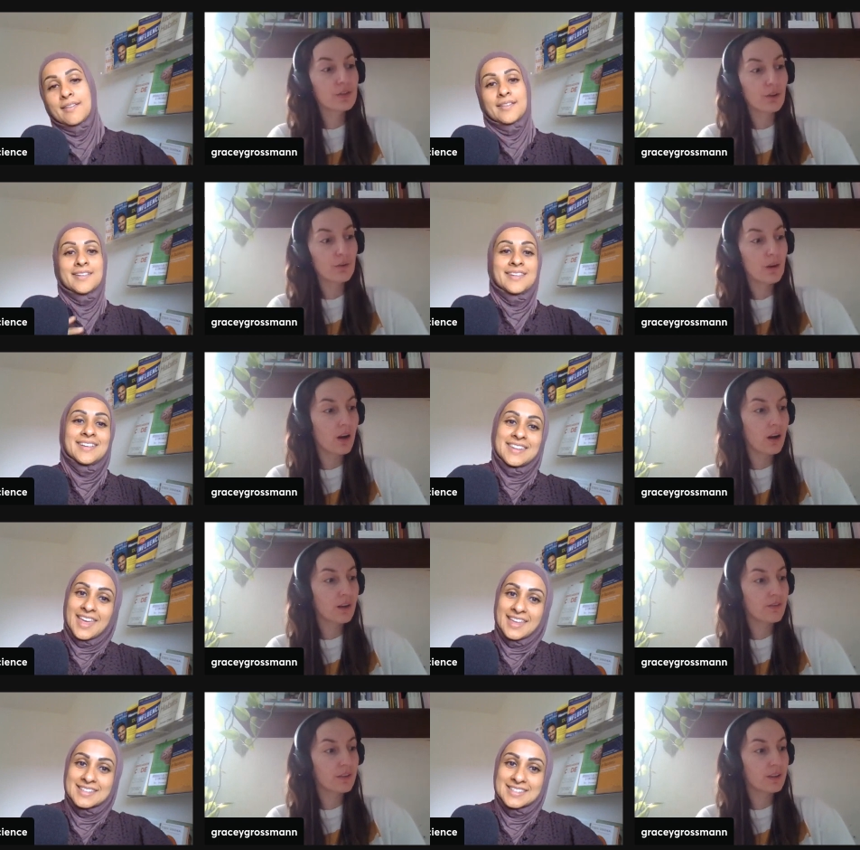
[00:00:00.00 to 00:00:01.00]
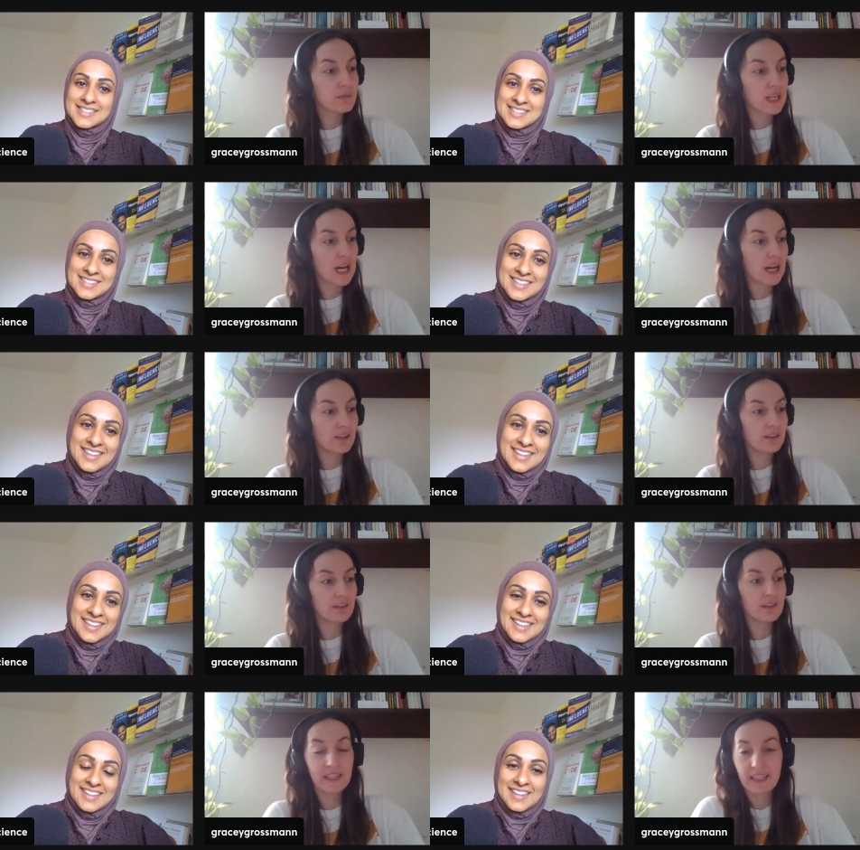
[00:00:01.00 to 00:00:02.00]
Speaker 1: so God, hard yeah. for them to handle
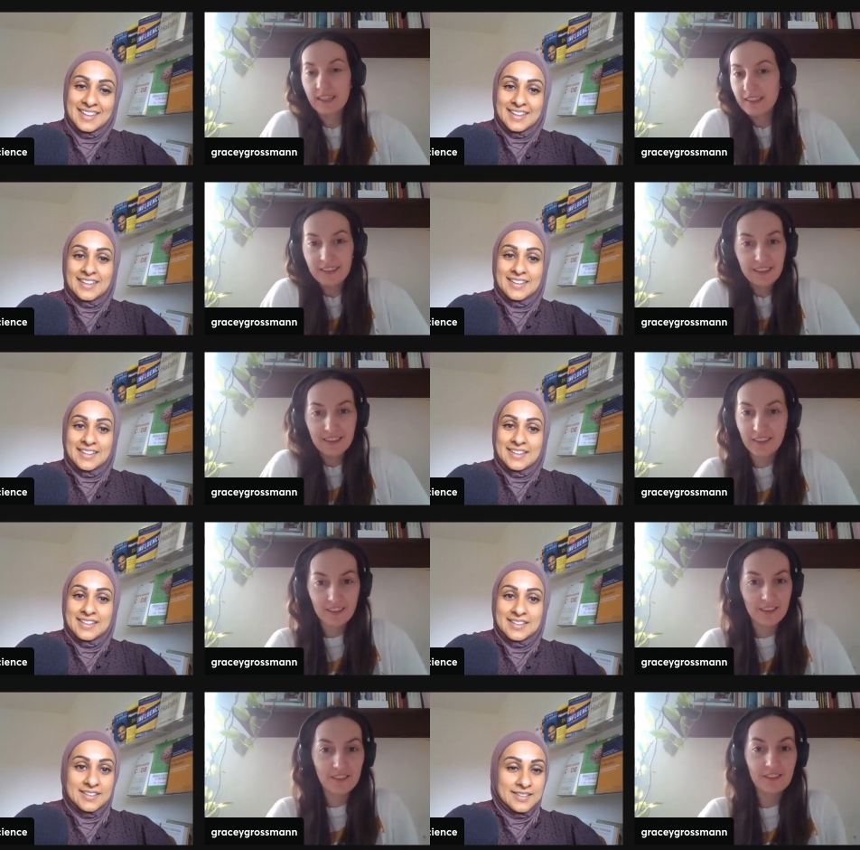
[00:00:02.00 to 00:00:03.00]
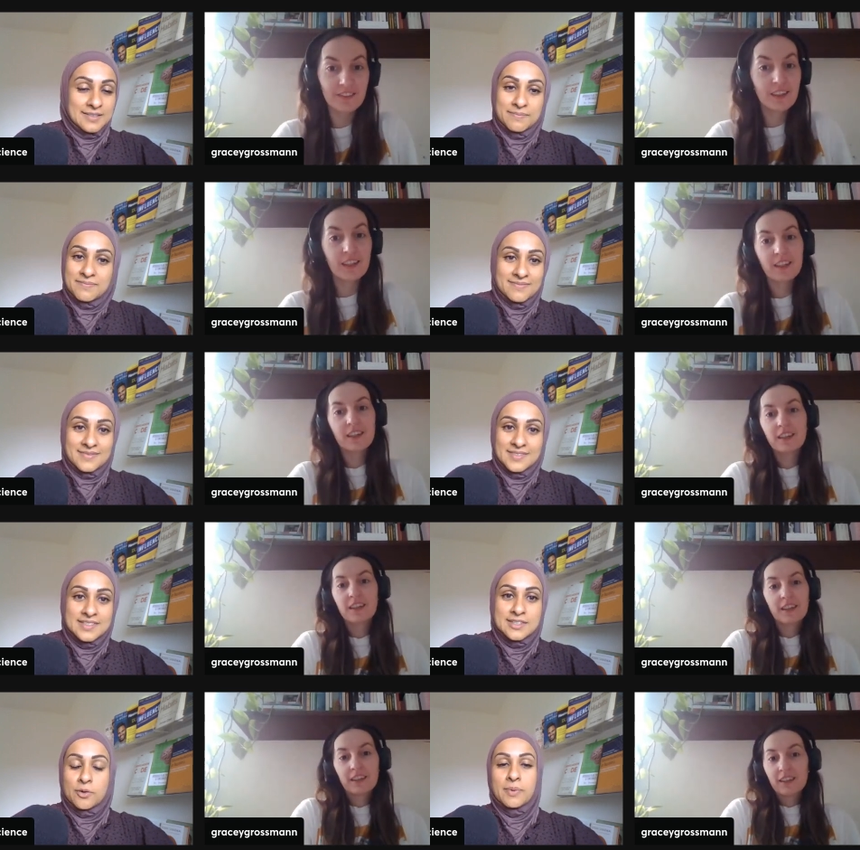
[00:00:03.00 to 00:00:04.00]
like you know
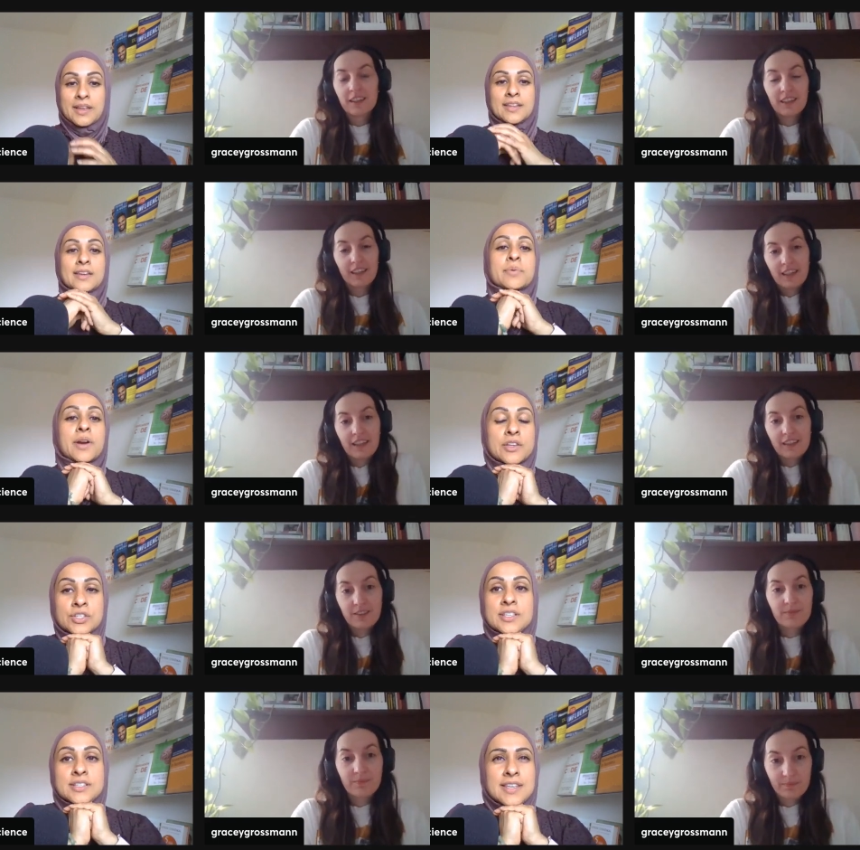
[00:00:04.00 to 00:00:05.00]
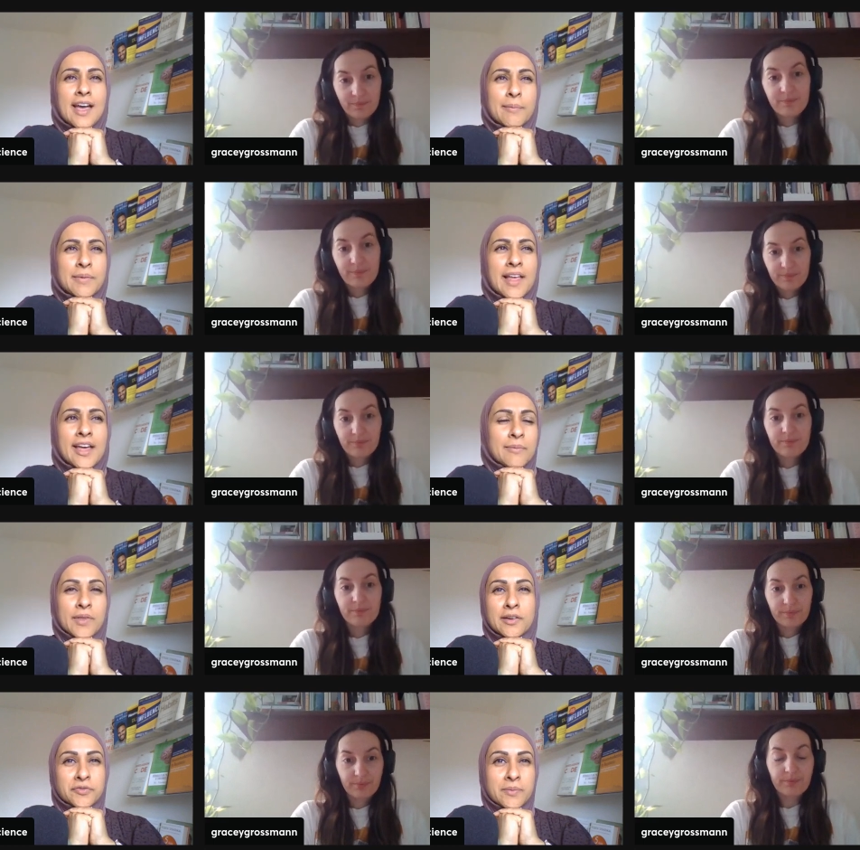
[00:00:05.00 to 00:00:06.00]
so many yeah. impressions
Speaker 2: glad i'm
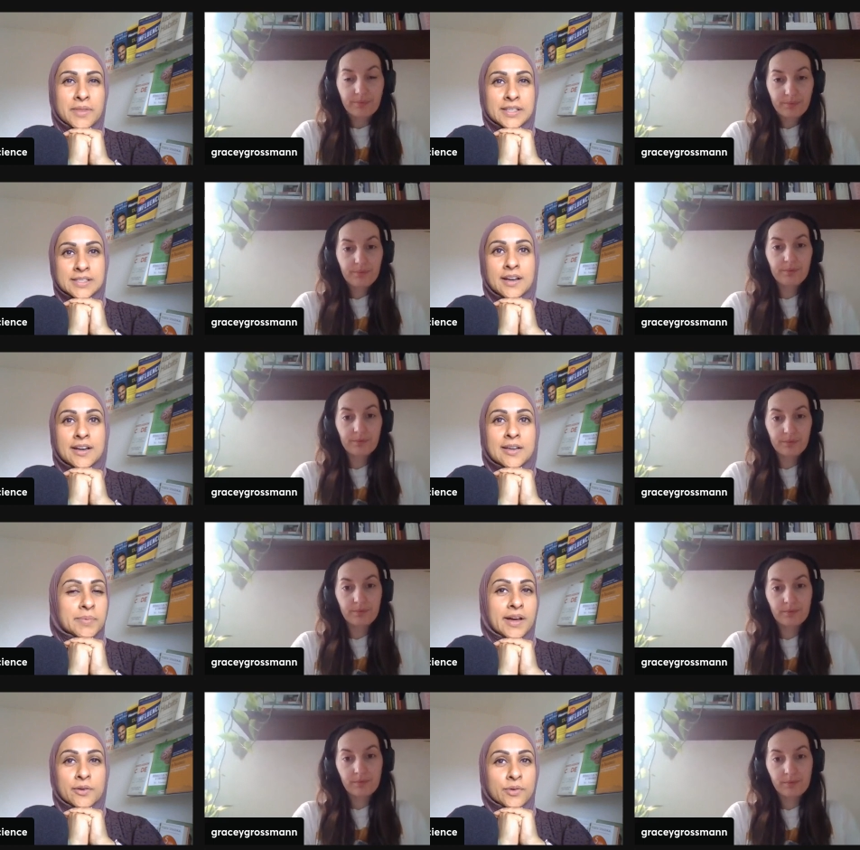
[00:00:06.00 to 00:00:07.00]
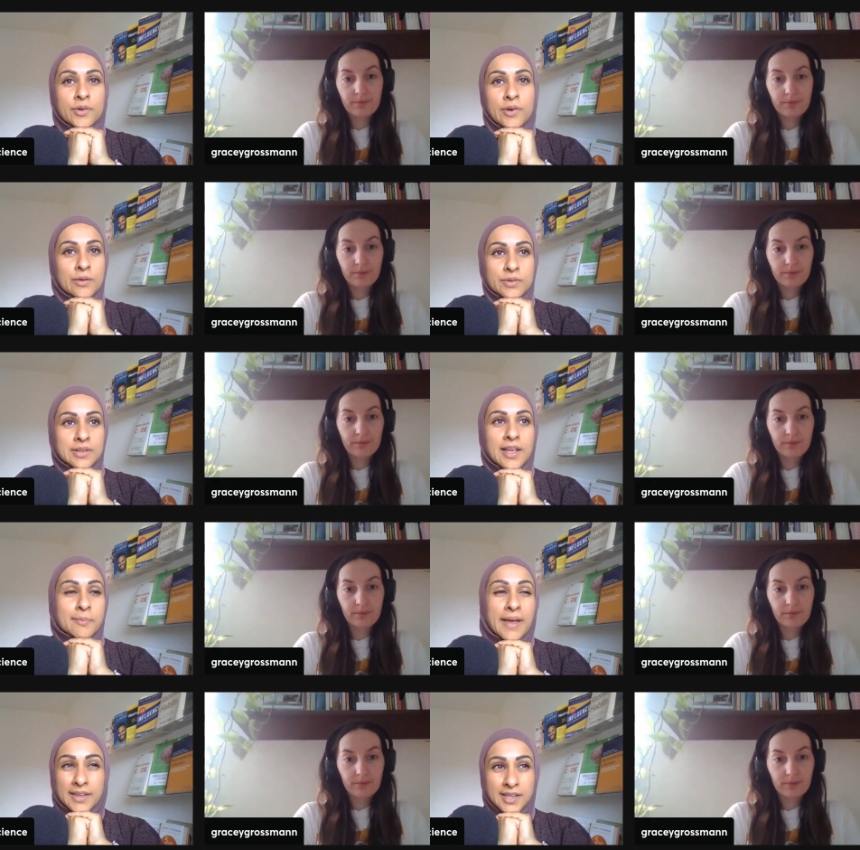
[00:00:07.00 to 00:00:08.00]
not from that time but i don't know how like
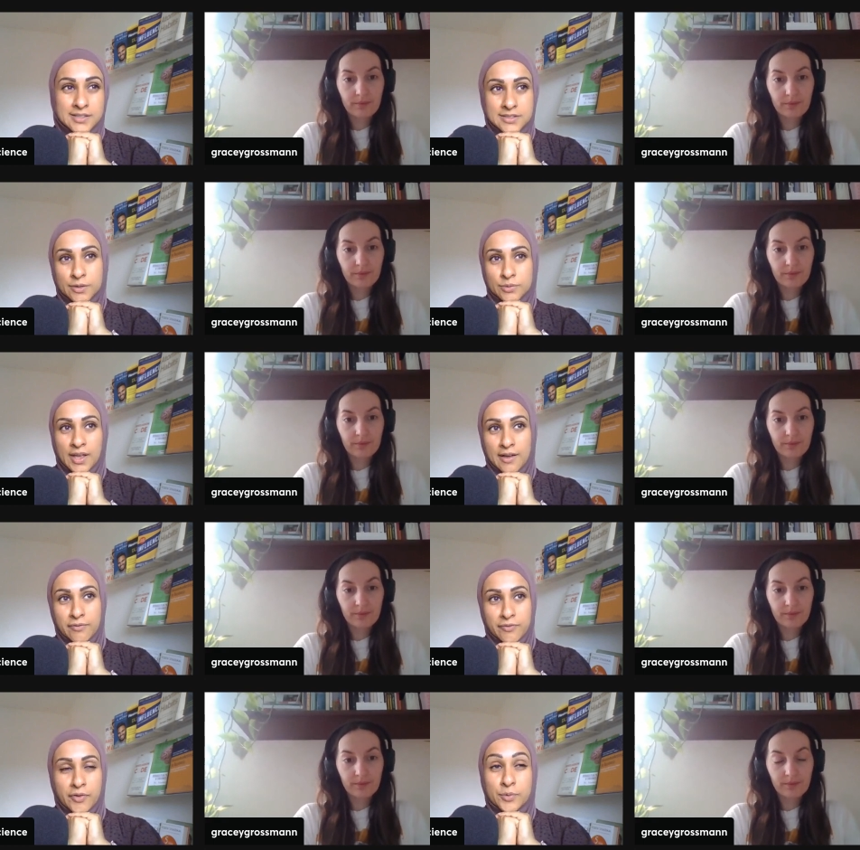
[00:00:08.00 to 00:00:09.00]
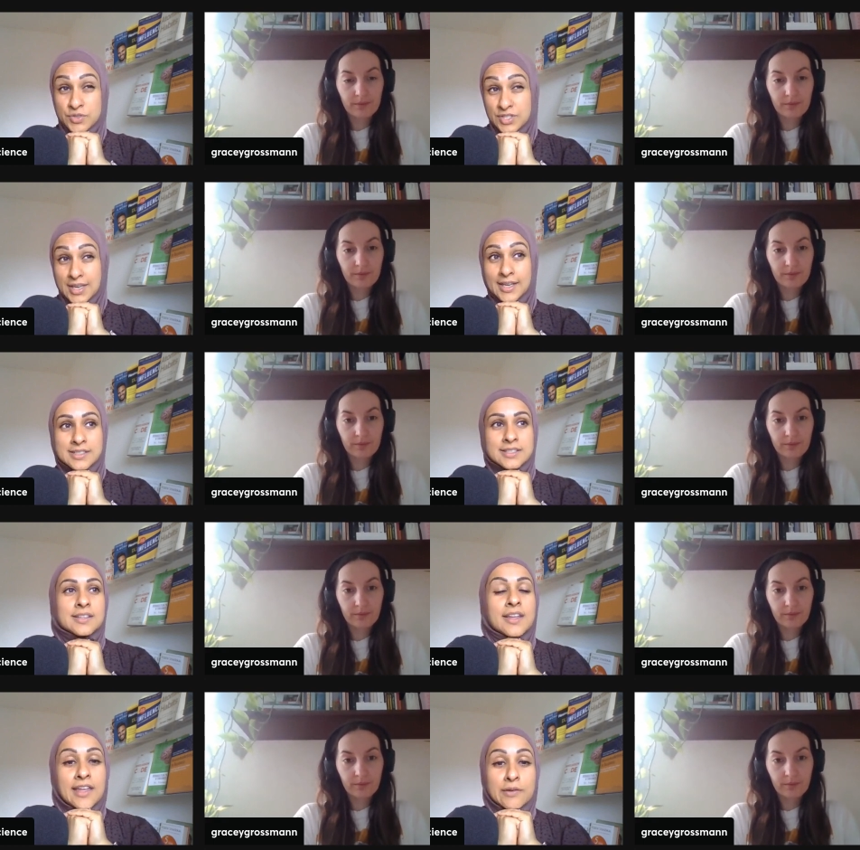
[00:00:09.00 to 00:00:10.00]
my kids don't have phones yet
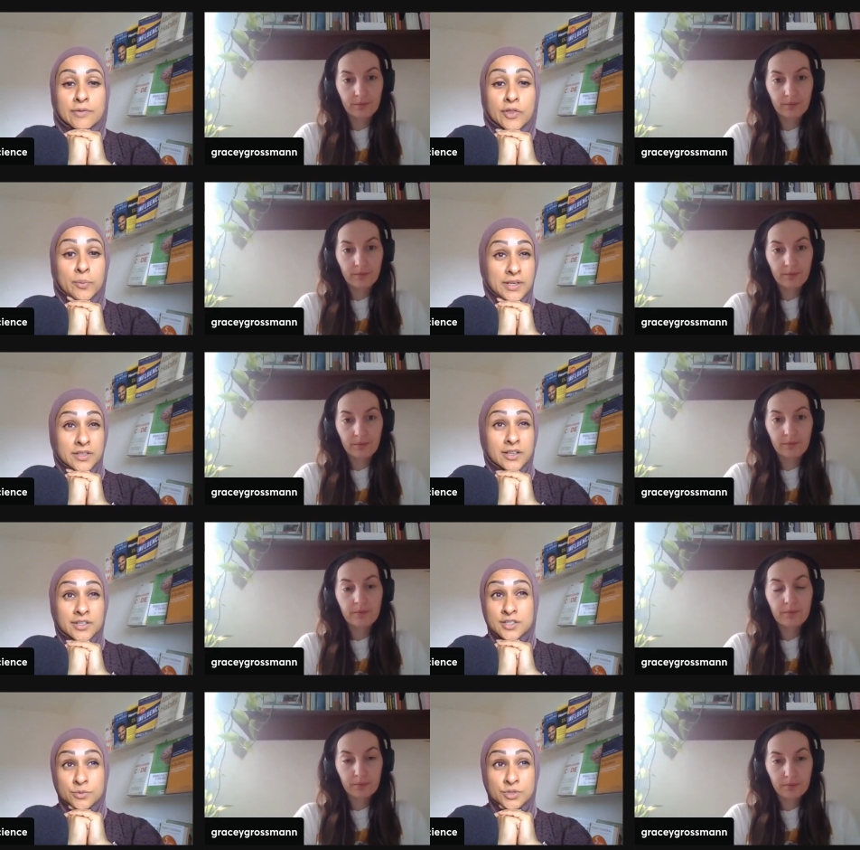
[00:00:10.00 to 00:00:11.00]
even though my daughter is